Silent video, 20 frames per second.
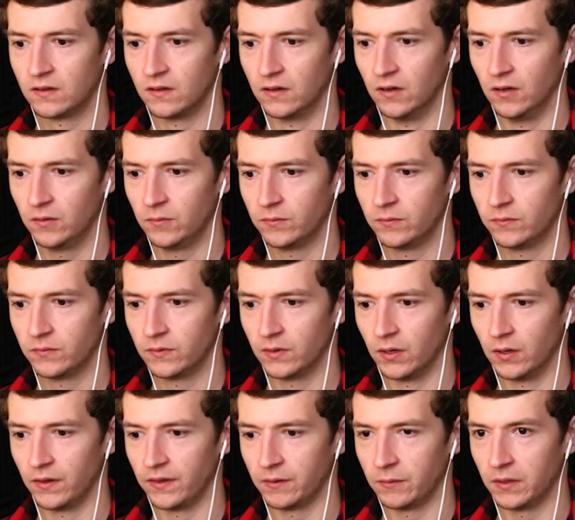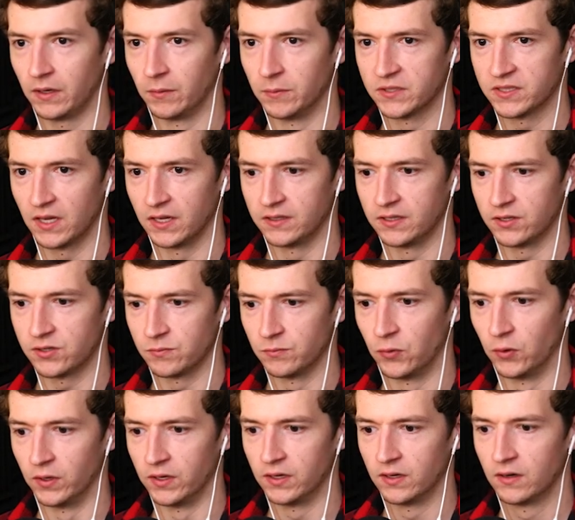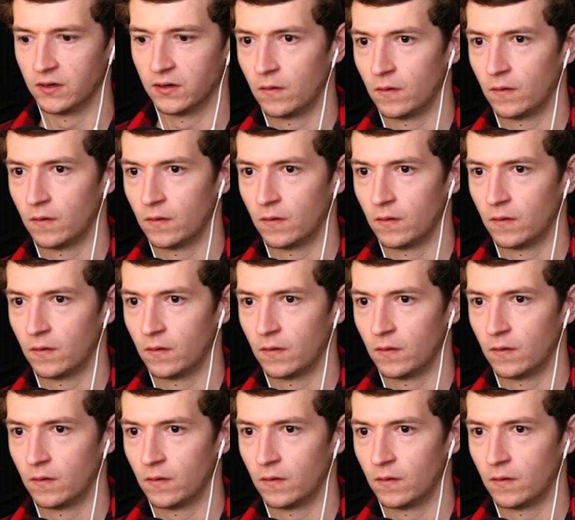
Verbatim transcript: Oh, oh I think we almost got a touching point.